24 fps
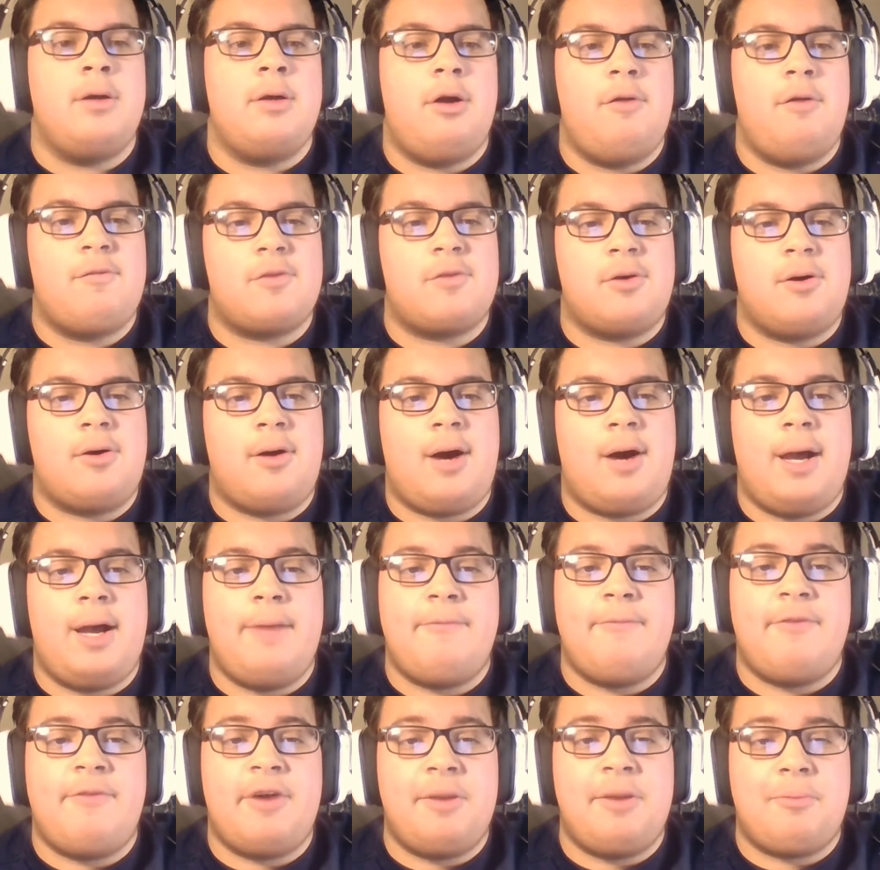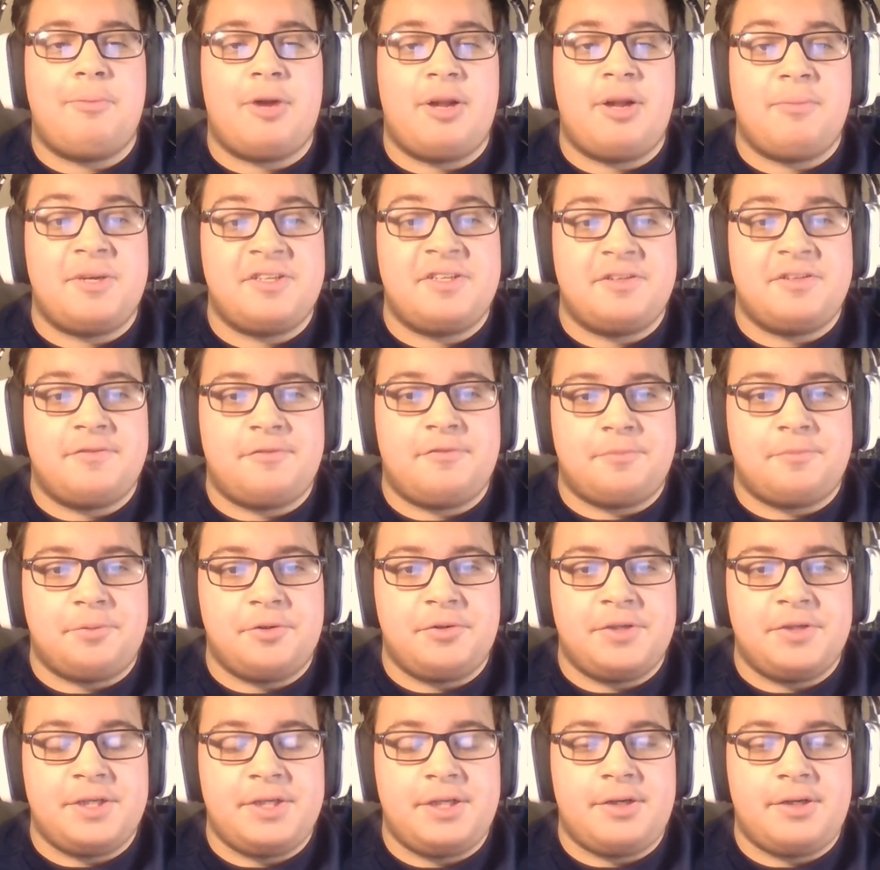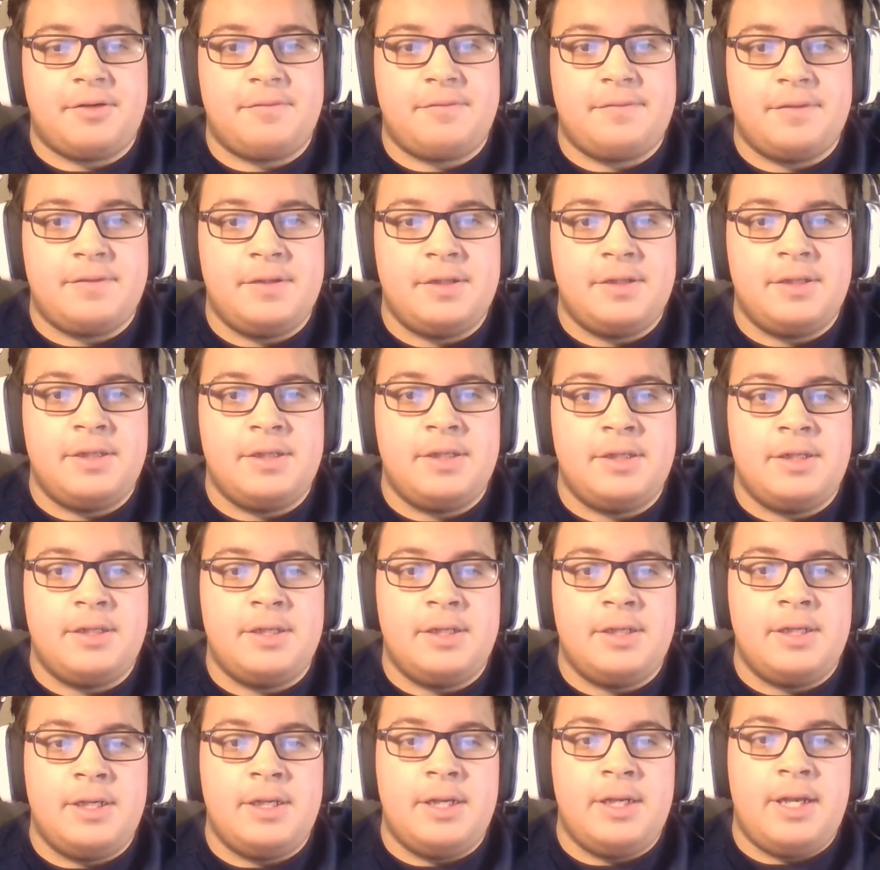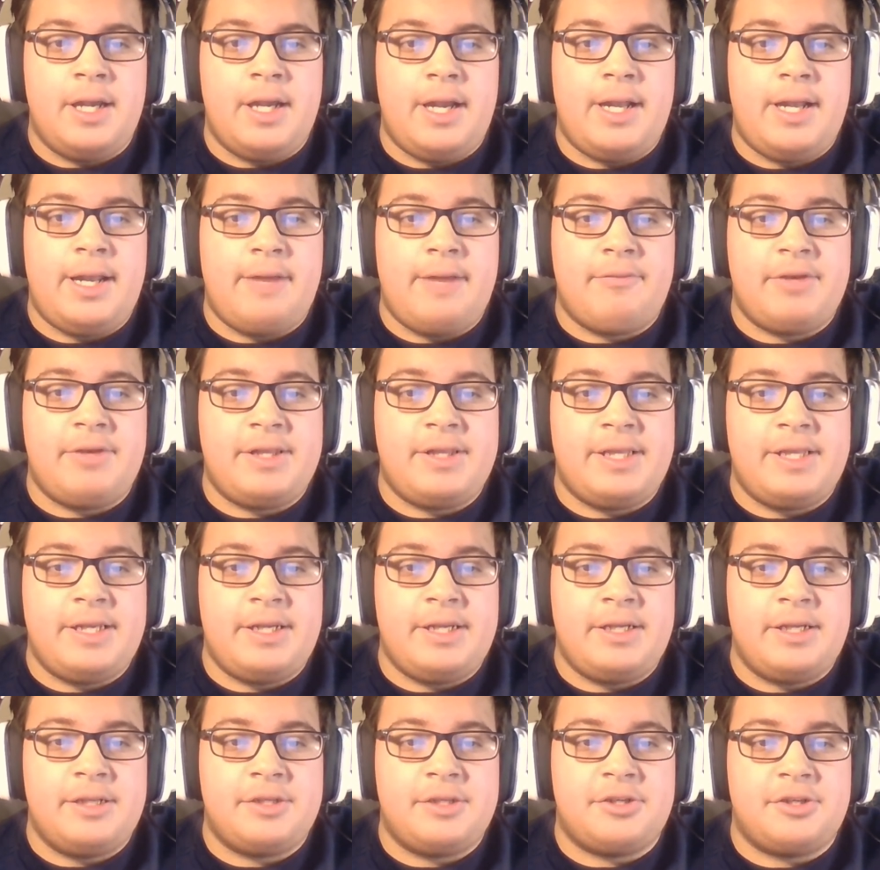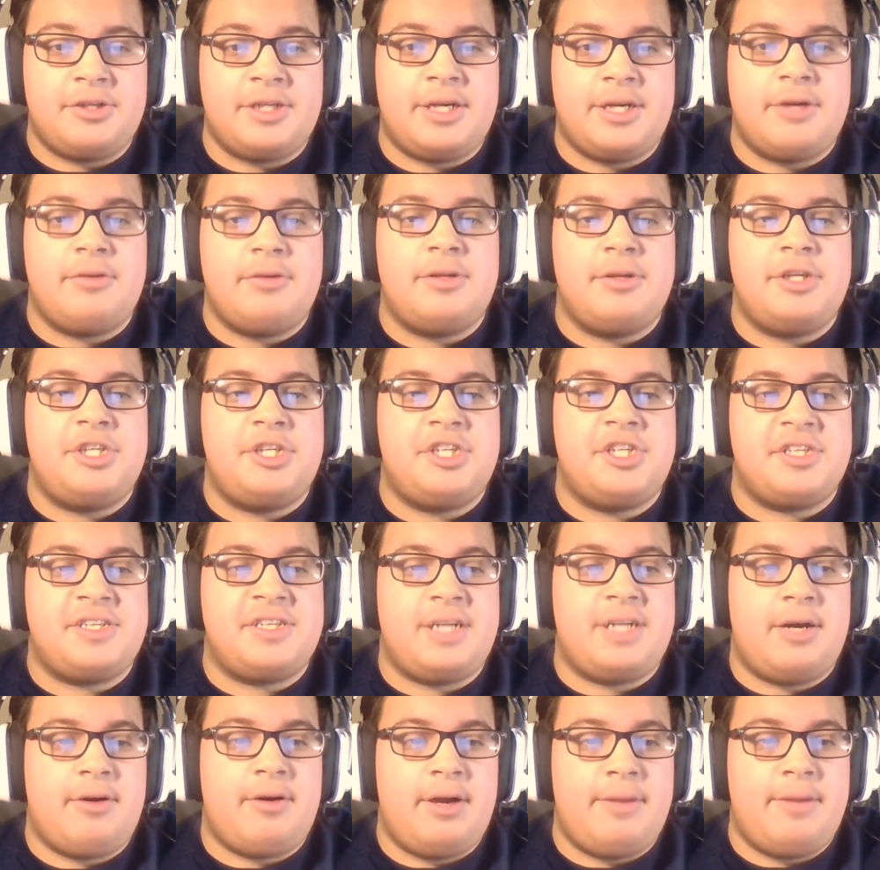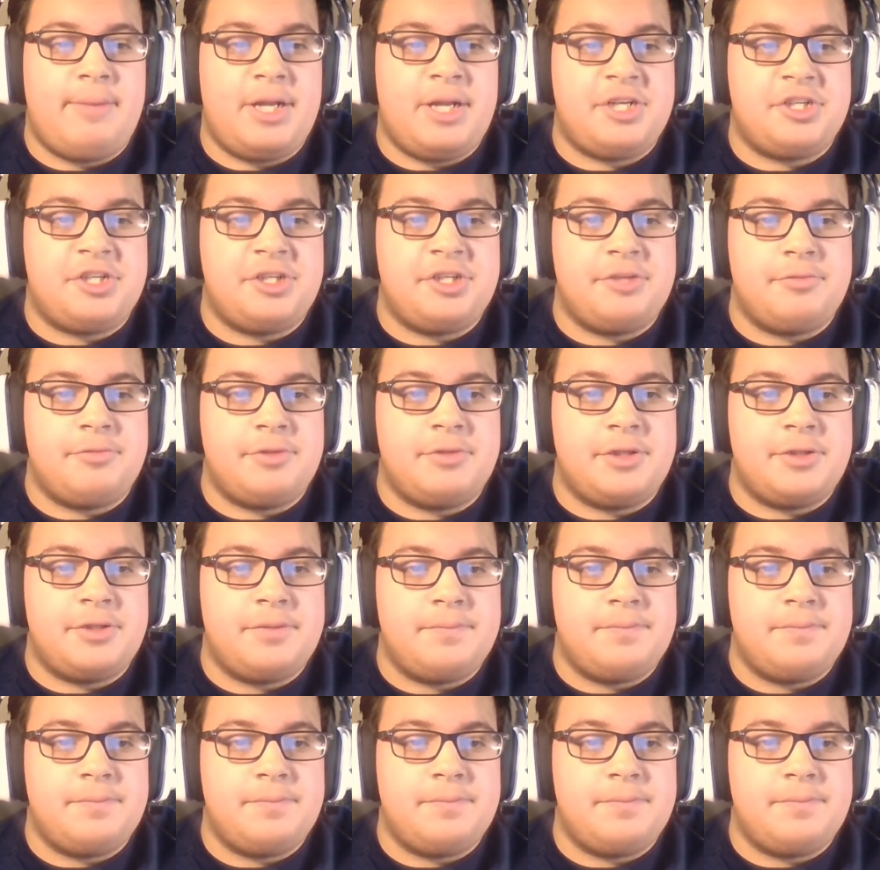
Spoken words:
Overall, I am very proud of myself for pulling it off, and everything turned out just how I imagined it would.